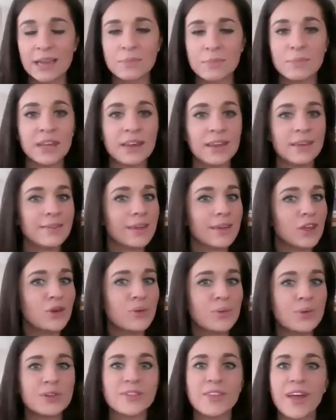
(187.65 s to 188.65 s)
meaning that
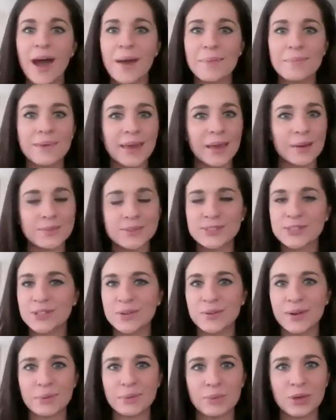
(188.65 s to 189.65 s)
you will not be able
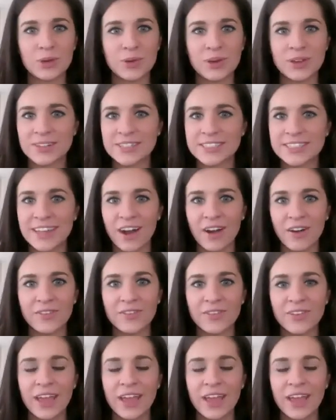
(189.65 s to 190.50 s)
to unmute yourself.